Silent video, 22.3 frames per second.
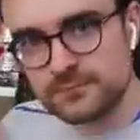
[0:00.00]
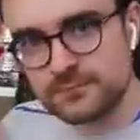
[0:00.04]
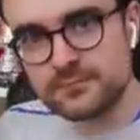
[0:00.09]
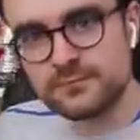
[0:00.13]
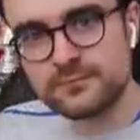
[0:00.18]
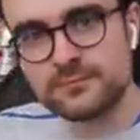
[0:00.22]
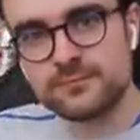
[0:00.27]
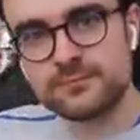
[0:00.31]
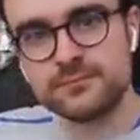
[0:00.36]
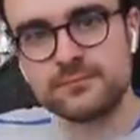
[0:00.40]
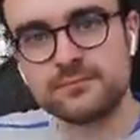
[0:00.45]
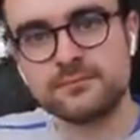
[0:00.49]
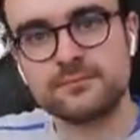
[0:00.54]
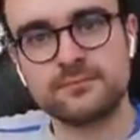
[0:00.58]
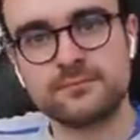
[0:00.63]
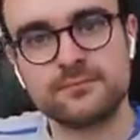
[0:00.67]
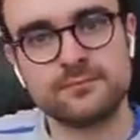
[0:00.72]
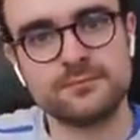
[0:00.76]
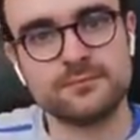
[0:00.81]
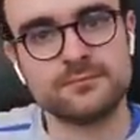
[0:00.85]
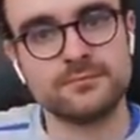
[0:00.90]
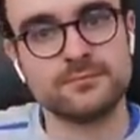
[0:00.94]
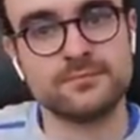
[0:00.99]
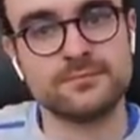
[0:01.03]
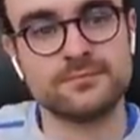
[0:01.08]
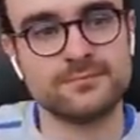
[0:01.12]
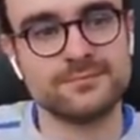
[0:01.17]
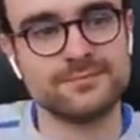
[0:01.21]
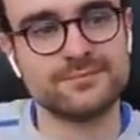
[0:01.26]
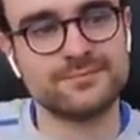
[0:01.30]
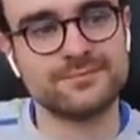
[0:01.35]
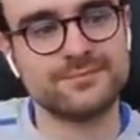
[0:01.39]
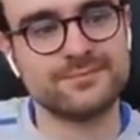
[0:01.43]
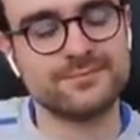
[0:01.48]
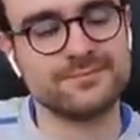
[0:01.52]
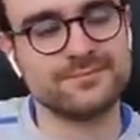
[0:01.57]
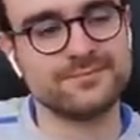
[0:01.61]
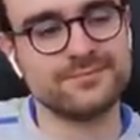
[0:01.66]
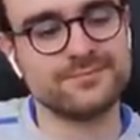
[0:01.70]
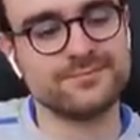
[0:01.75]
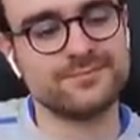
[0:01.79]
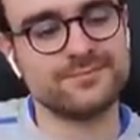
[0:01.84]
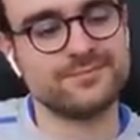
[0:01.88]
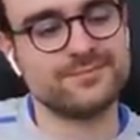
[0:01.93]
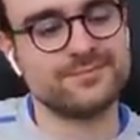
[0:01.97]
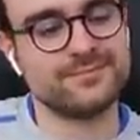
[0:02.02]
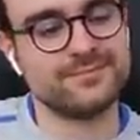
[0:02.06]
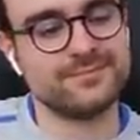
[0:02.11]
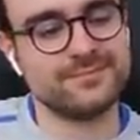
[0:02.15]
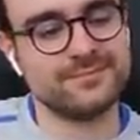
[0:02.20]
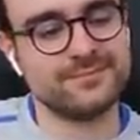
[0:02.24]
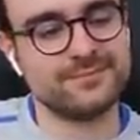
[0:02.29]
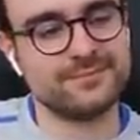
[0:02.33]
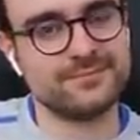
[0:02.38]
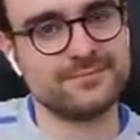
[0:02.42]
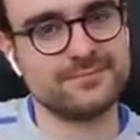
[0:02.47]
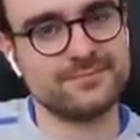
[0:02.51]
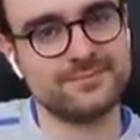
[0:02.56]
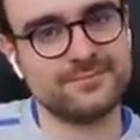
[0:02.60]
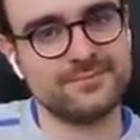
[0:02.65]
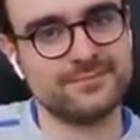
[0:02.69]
(not speaking)